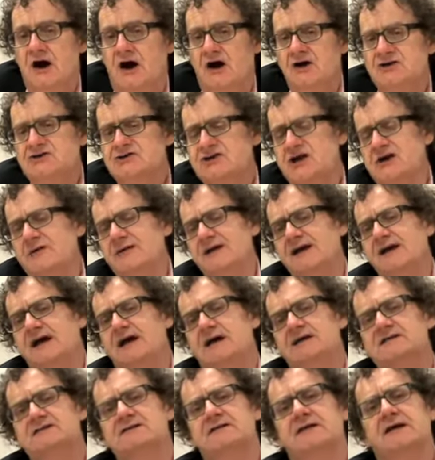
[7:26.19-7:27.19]
are showing
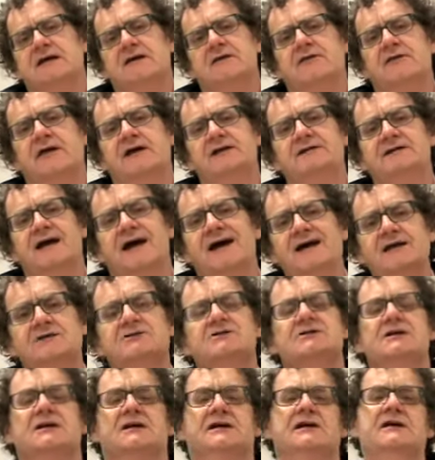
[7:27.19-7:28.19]
us that
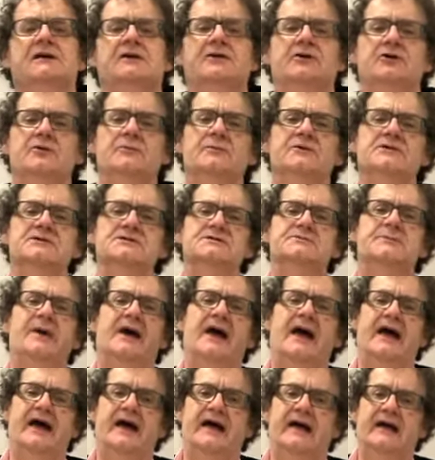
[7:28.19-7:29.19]
actually humans
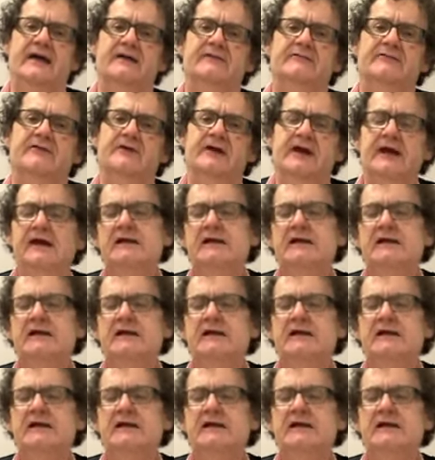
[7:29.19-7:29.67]
behave